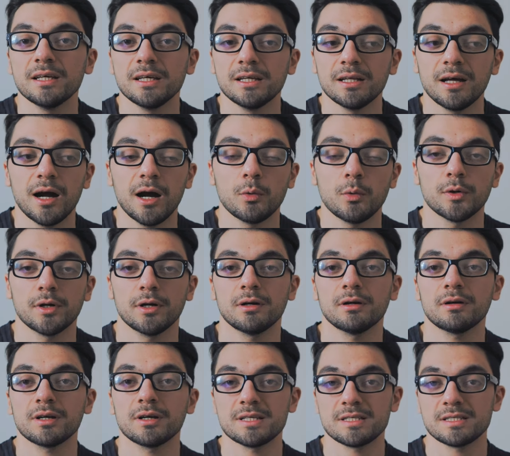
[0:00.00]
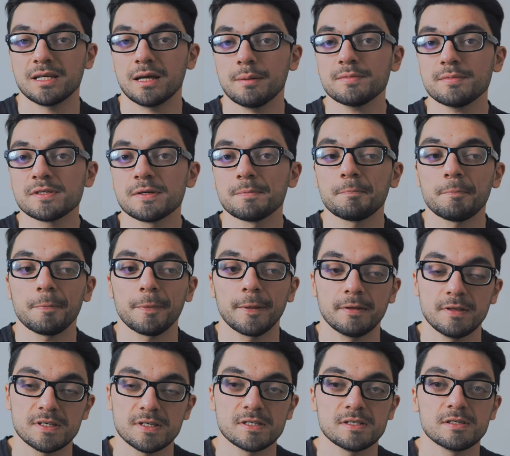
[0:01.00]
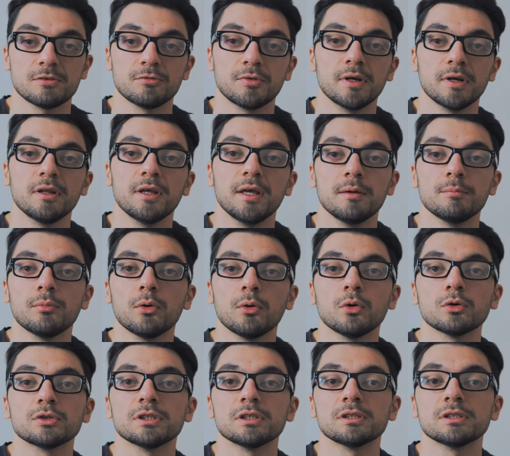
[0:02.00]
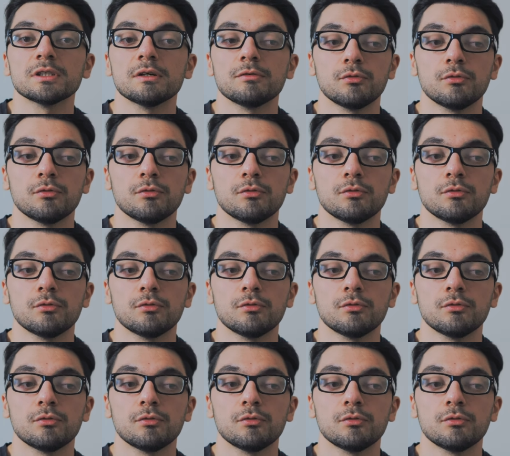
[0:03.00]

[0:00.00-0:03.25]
in our organisms this is really important